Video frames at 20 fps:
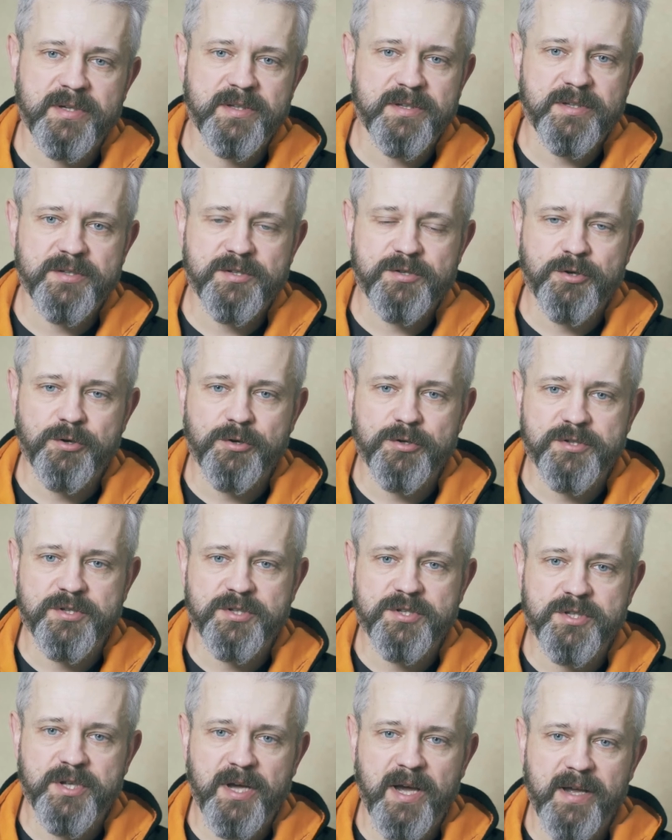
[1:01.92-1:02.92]
and it's your
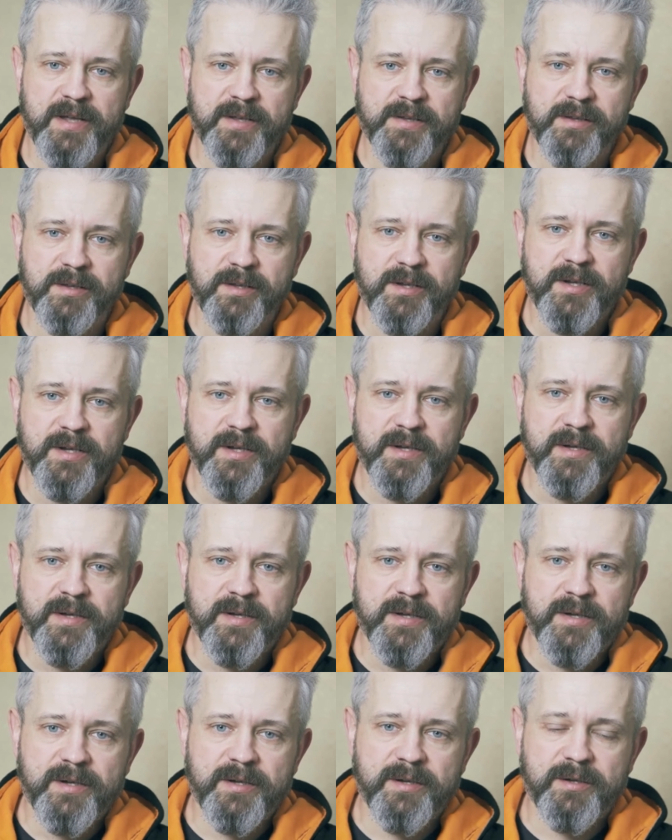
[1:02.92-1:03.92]
style
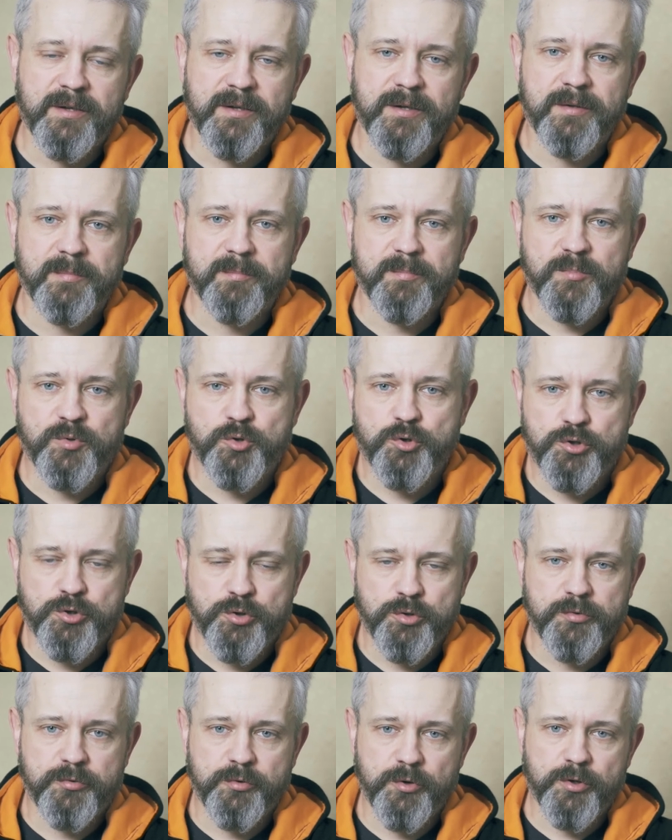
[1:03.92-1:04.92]
to
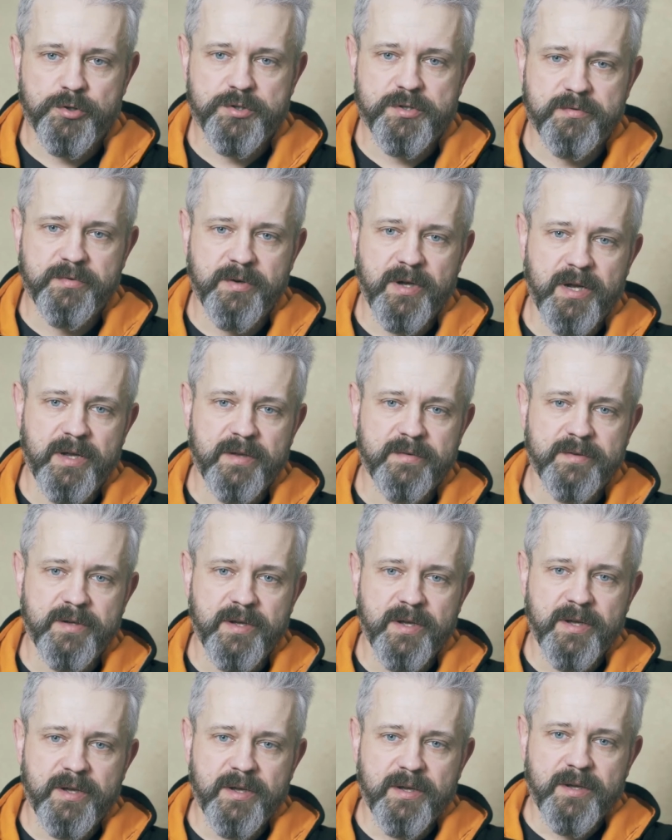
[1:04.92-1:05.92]
shoot 35,
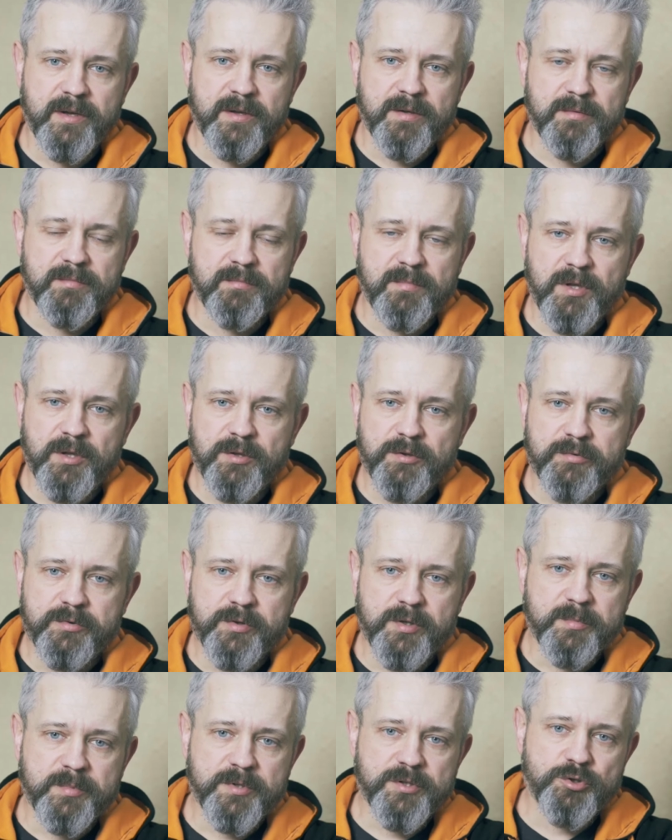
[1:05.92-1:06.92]
you
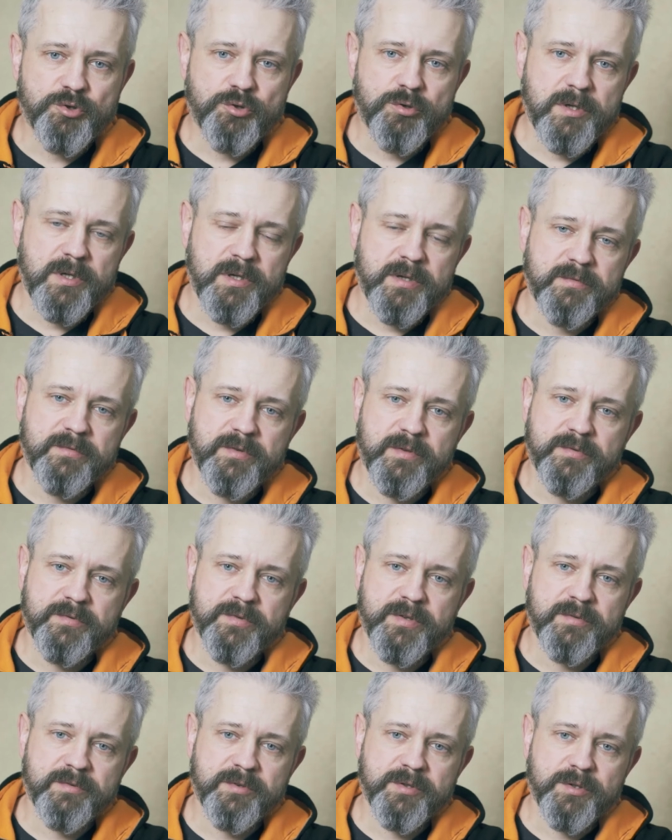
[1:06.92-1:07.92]
will be struggling with
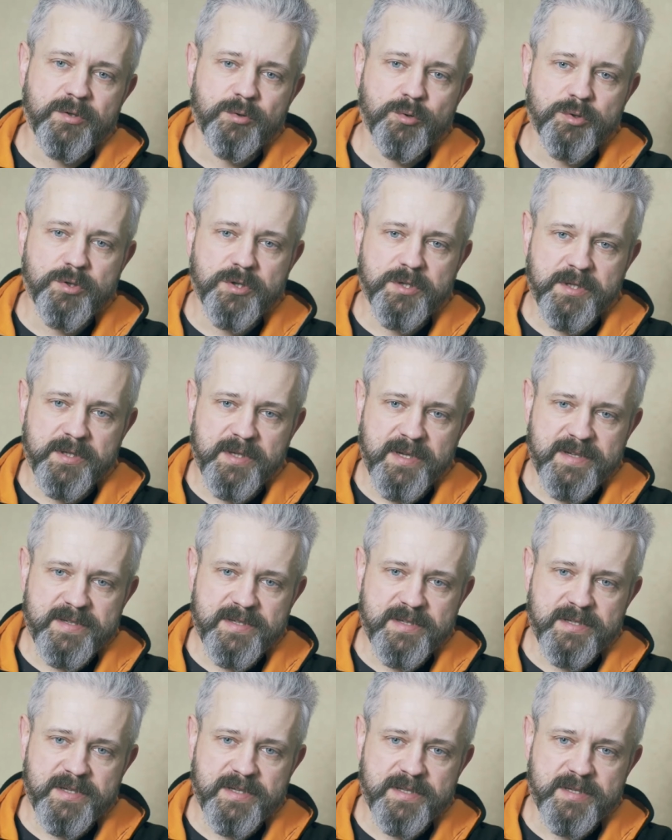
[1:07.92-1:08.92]
even
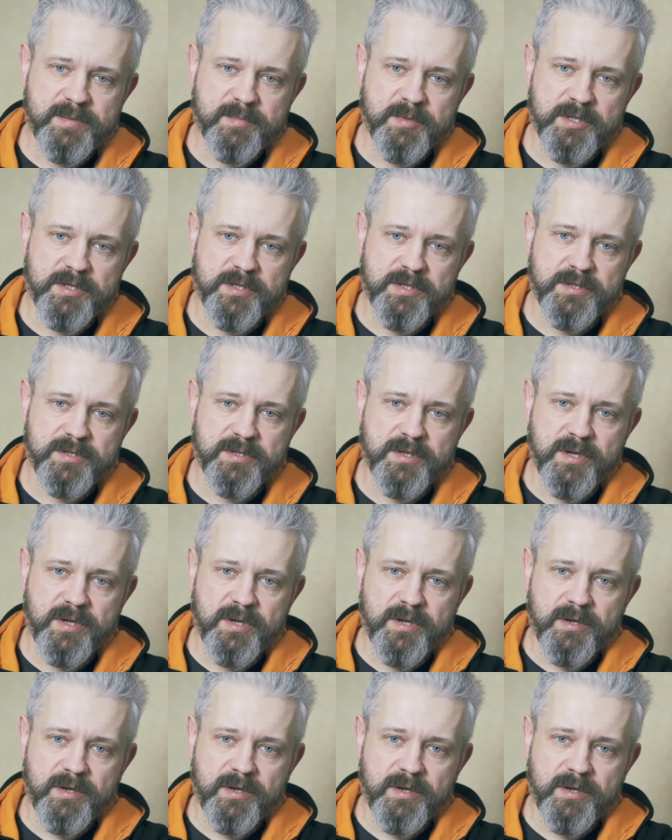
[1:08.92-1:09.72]
180 centimeters.